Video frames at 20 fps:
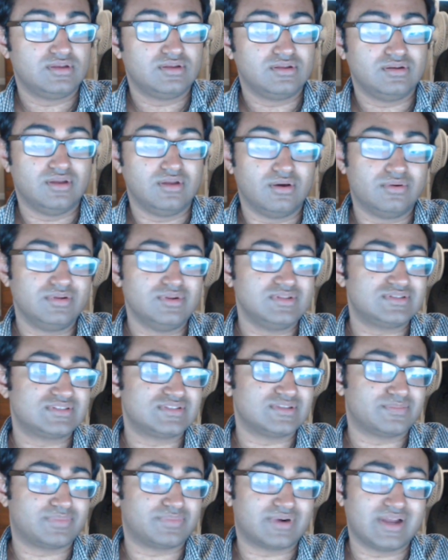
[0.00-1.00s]
Don't it
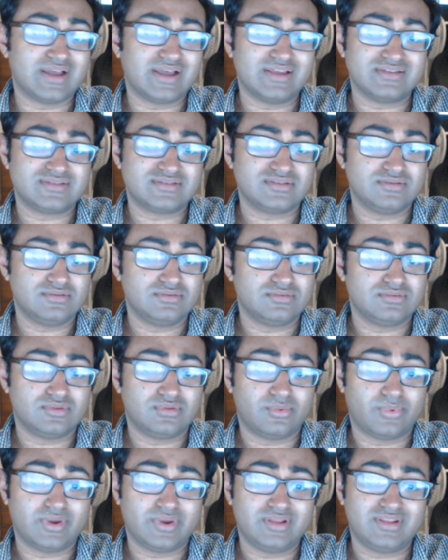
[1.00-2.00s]
surprise you the
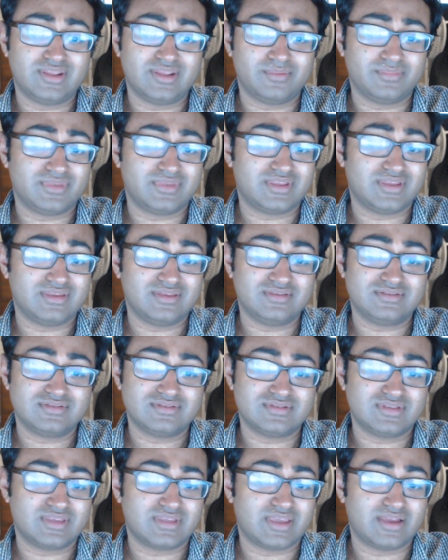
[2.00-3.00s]
way them king
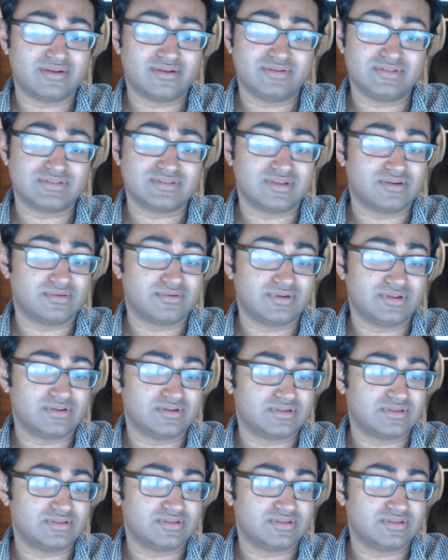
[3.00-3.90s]
carries on, Huck?